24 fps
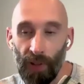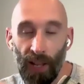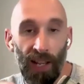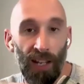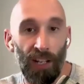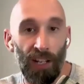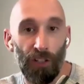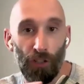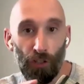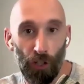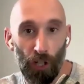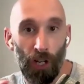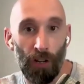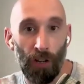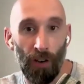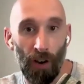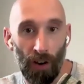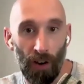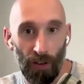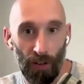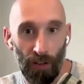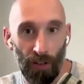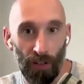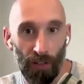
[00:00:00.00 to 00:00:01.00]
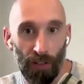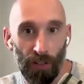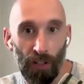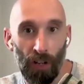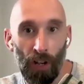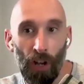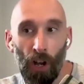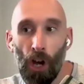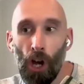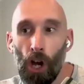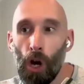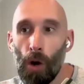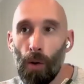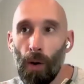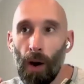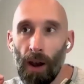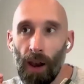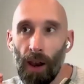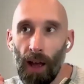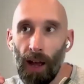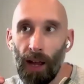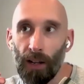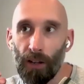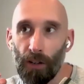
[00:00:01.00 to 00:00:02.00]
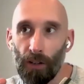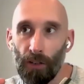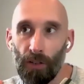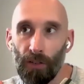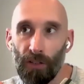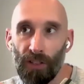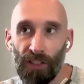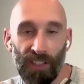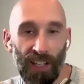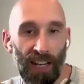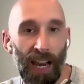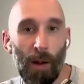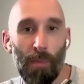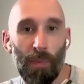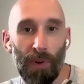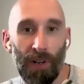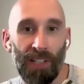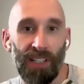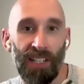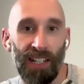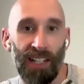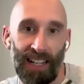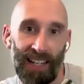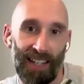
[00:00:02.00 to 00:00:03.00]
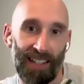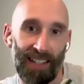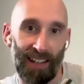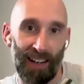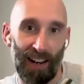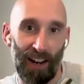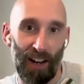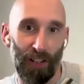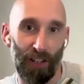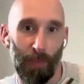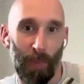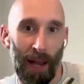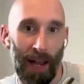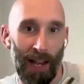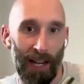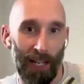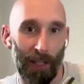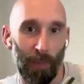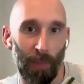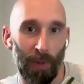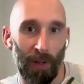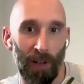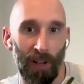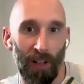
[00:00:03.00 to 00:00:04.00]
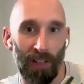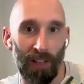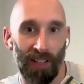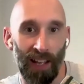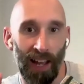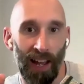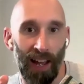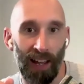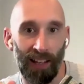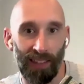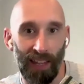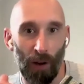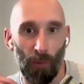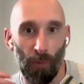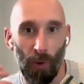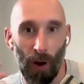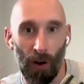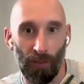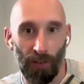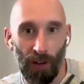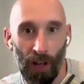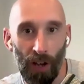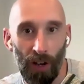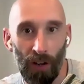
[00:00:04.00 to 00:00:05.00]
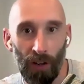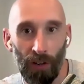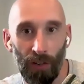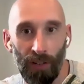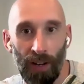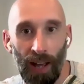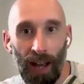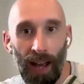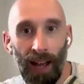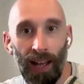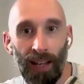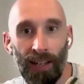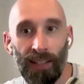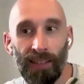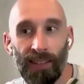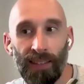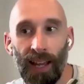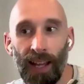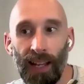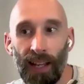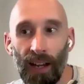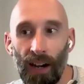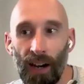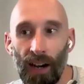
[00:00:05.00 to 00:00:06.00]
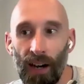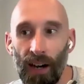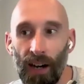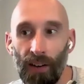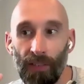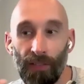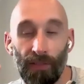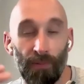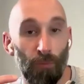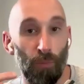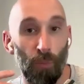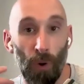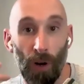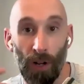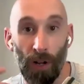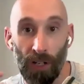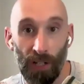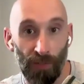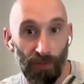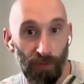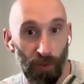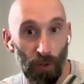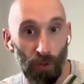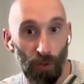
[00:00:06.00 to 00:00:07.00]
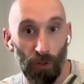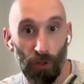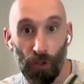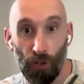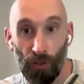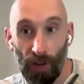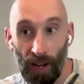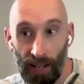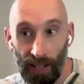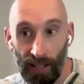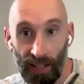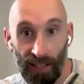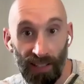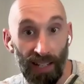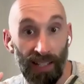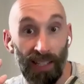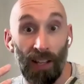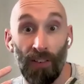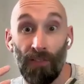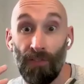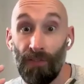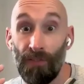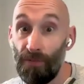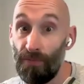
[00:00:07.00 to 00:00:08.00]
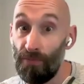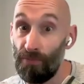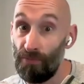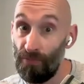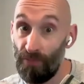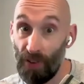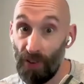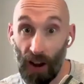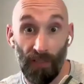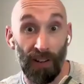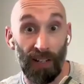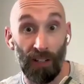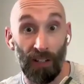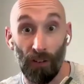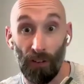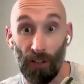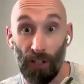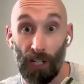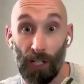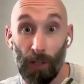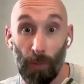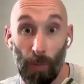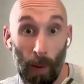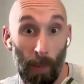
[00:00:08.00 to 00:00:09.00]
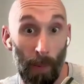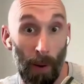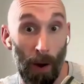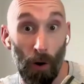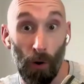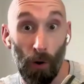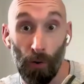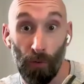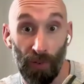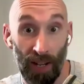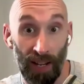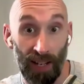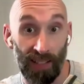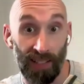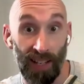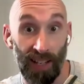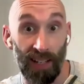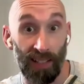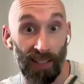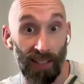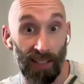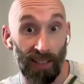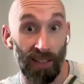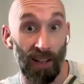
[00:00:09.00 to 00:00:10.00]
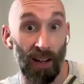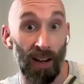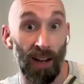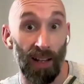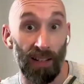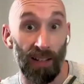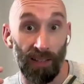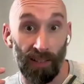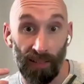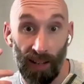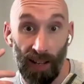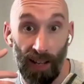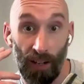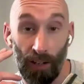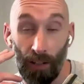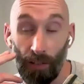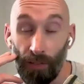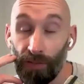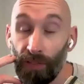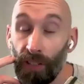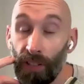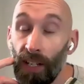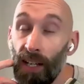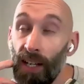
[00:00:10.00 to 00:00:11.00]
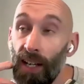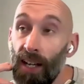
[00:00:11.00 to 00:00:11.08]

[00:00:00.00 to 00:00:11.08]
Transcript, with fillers: HIT studio owners who are like celebrities in our space because they're well known and they are wonderful trainers and they're very knowledgeable about all things exercise and health.